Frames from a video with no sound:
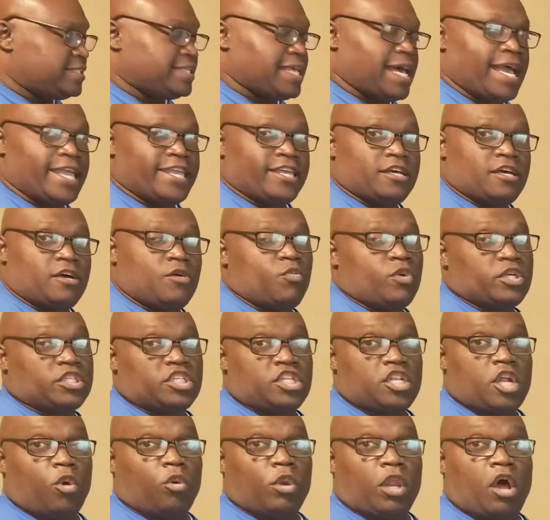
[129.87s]
Zion, which
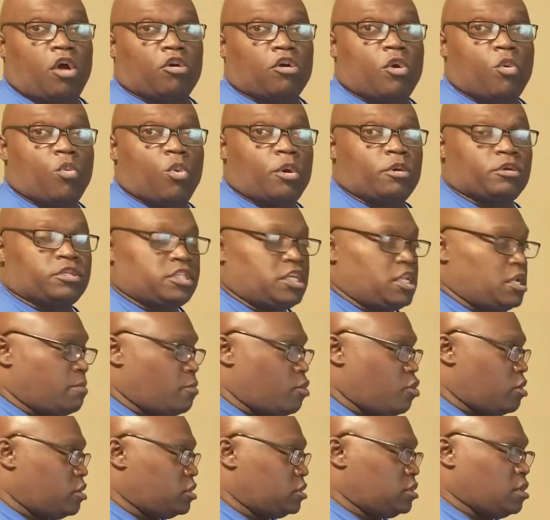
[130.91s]
no longer works
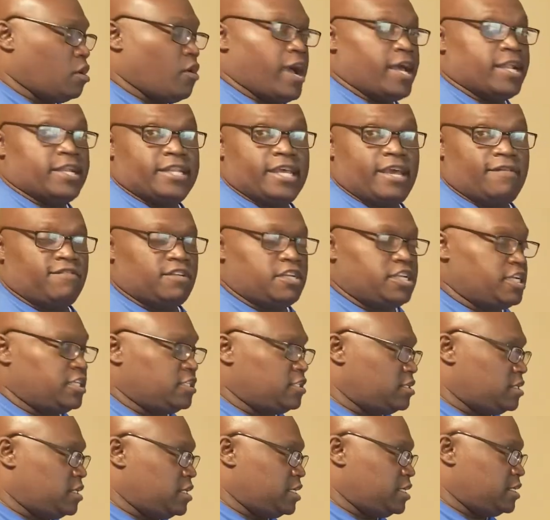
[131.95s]
anymore. So I definitely
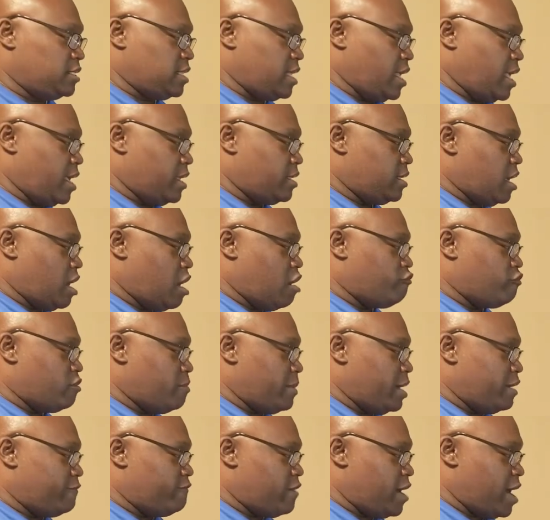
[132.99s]
delete that off of
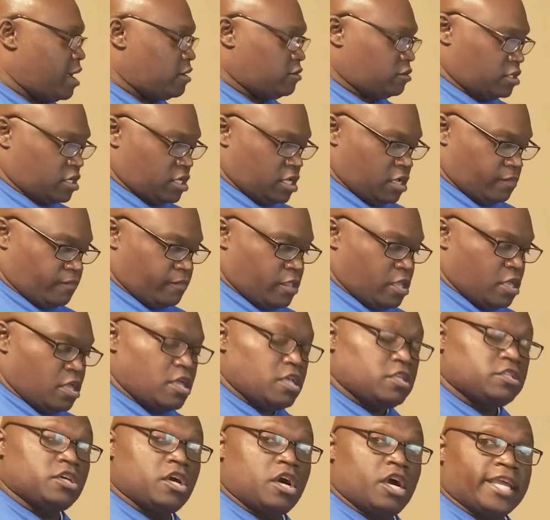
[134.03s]
my fire stick.
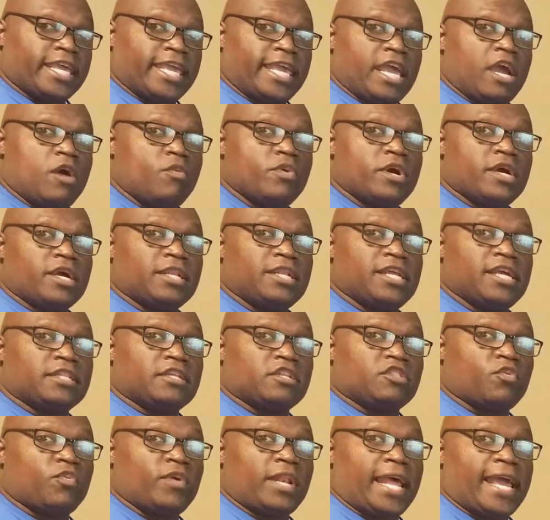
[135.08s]
So again, we'll click the
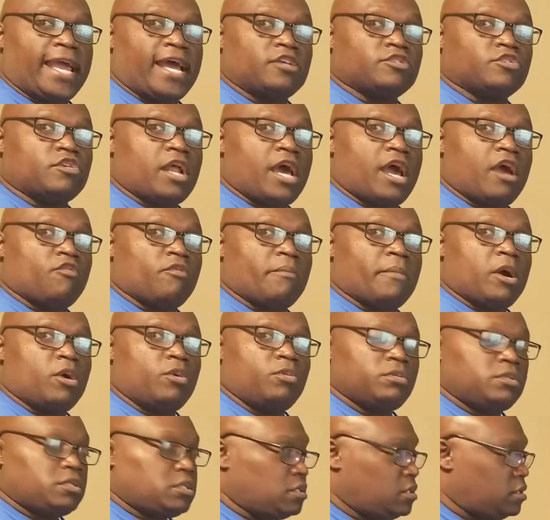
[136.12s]
three lines on our
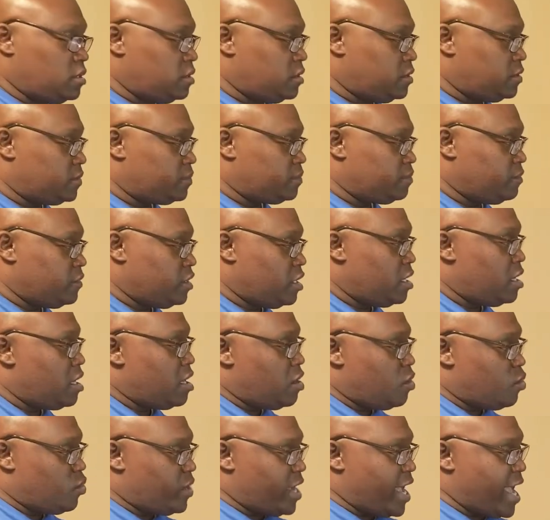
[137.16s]
remote.
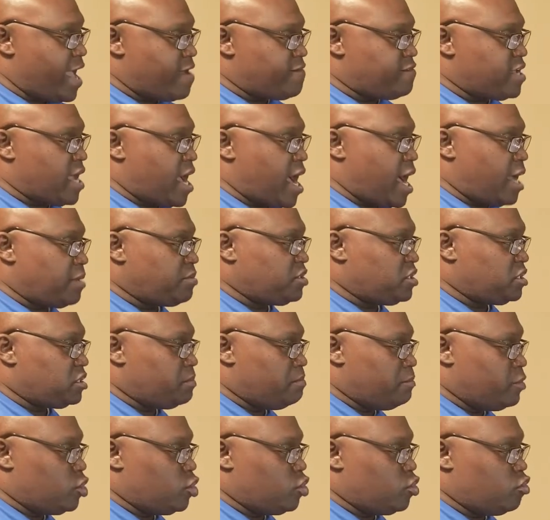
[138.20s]
We have your options,
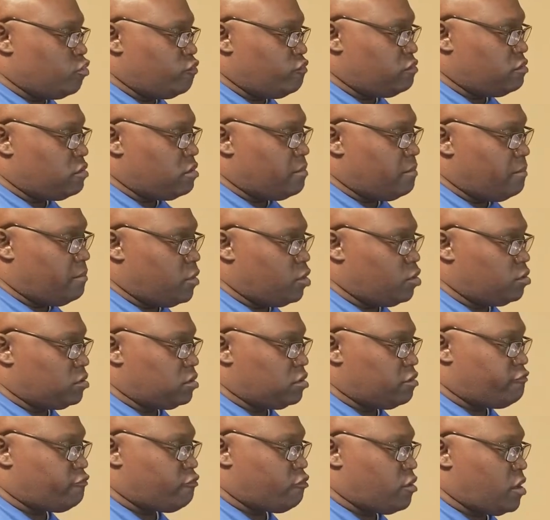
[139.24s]
move, move to
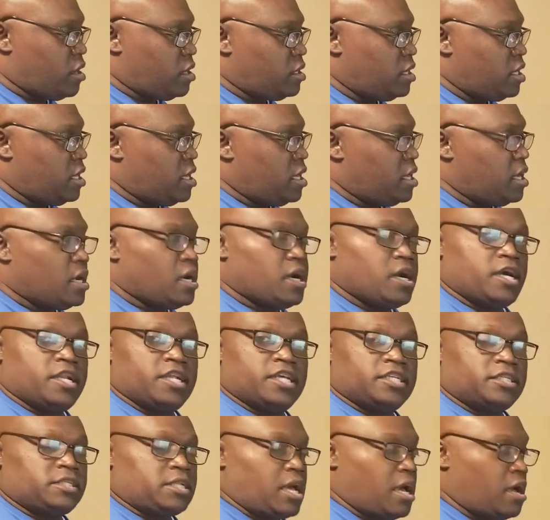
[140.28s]
the front,
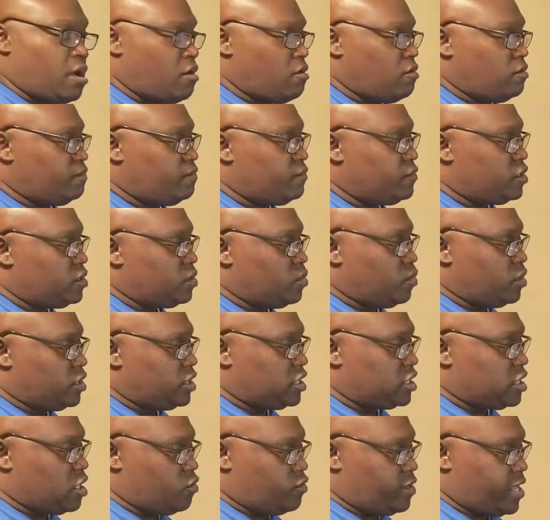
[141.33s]
uninstall. We'll
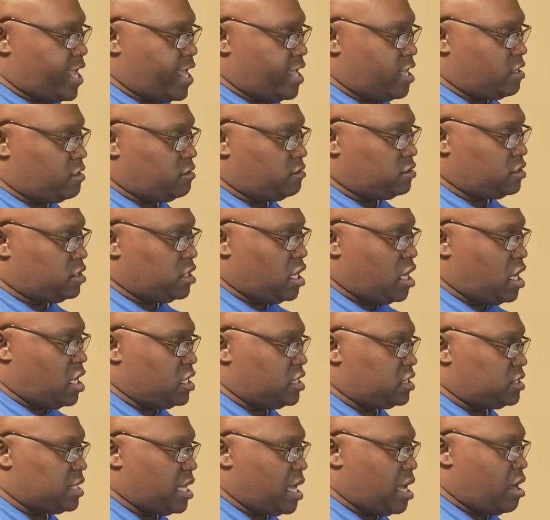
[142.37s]
just go down to
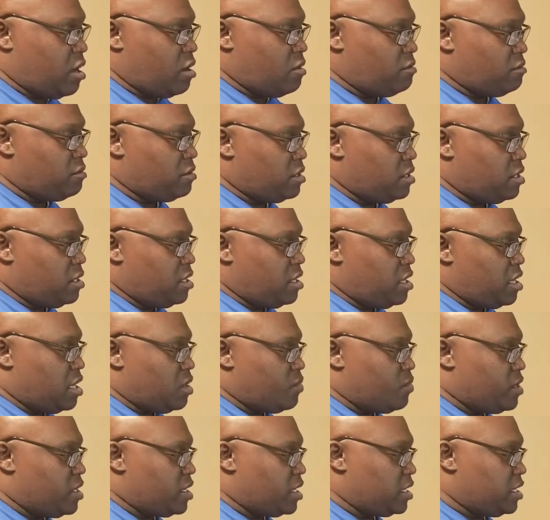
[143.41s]
uninstall and
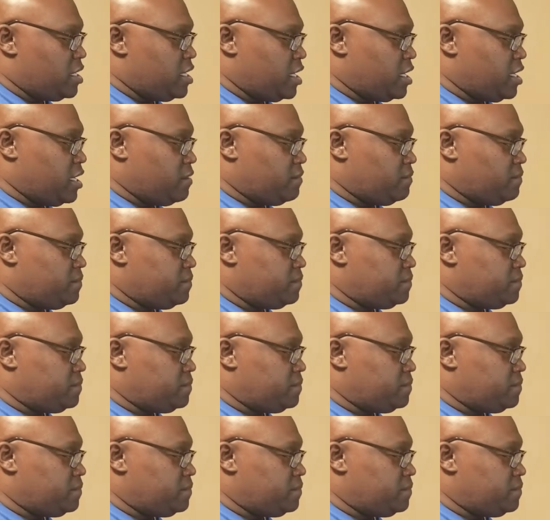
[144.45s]
we'll click it.